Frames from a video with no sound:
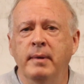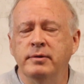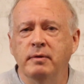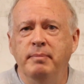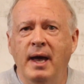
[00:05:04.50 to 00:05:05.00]

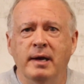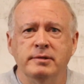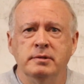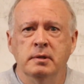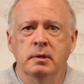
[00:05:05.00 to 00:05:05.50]
minutes have
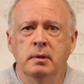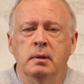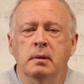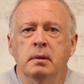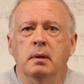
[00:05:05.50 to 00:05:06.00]
passed
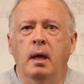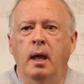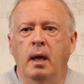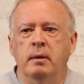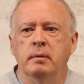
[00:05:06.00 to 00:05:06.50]

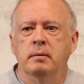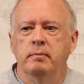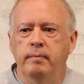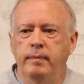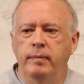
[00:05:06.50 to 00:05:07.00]
and
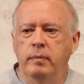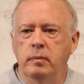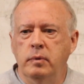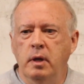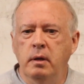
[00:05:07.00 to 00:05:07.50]

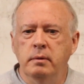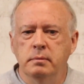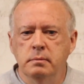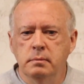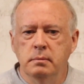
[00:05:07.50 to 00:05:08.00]
the
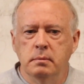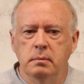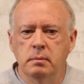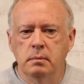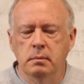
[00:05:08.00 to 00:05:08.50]

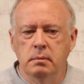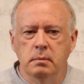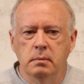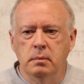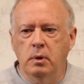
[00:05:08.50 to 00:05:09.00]

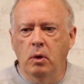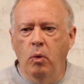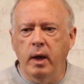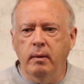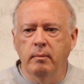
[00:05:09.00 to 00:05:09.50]

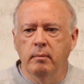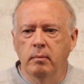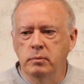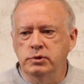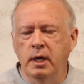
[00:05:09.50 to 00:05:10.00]
quick
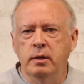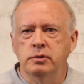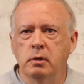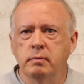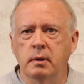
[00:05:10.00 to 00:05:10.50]

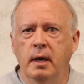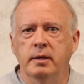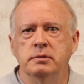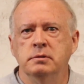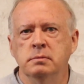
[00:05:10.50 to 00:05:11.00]
changeover
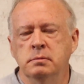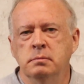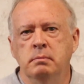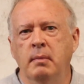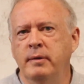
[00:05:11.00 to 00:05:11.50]
has
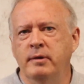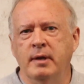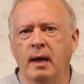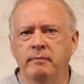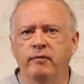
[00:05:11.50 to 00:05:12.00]
made the
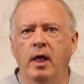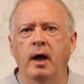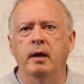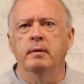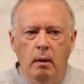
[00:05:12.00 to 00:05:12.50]
time
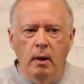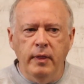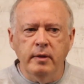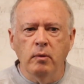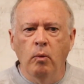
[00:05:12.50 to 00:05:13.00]
fly. I
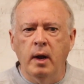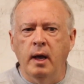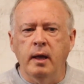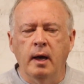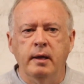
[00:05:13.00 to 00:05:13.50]
think the one
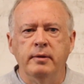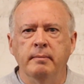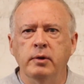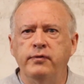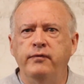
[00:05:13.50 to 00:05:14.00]
I, I get the
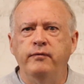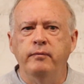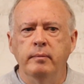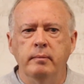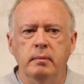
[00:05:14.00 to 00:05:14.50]
most
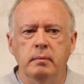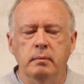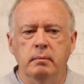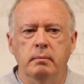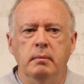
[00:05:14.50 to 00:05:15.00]

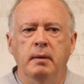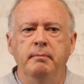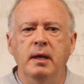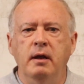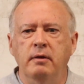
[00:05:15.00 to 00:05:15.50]

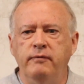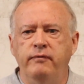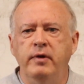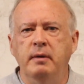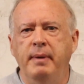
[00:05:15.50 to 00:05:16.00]
immediate
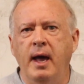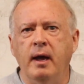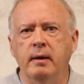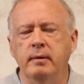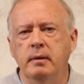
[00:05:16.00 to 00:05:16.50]

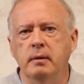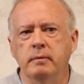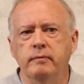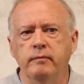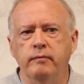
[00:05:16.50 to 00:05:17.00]
feedback
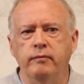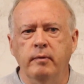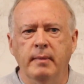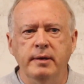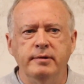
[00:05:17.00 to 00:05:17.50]

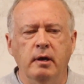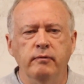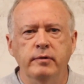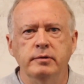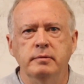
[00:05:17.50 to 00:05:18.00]
for
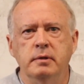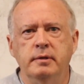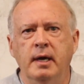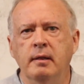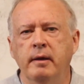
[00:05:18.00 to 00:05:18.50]
myself is
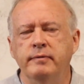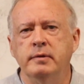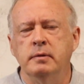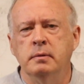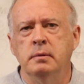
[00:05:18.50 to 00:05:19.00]
deadlifts.